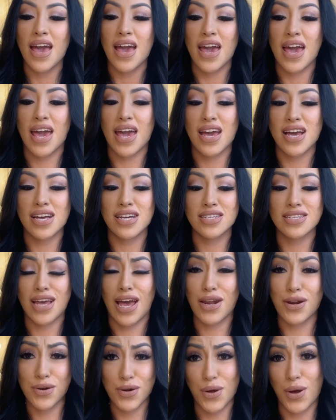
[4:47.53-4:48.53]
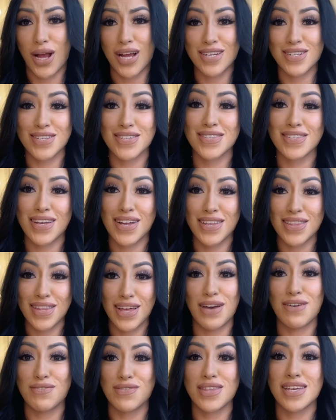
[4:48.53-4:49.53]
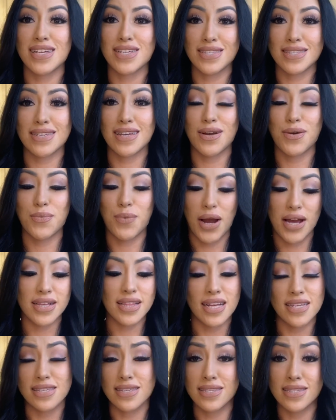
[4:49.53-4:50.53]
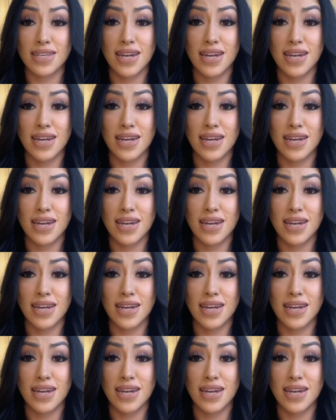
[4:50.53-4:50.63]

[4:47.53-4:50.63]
And I don't know, I just love these wine glasses,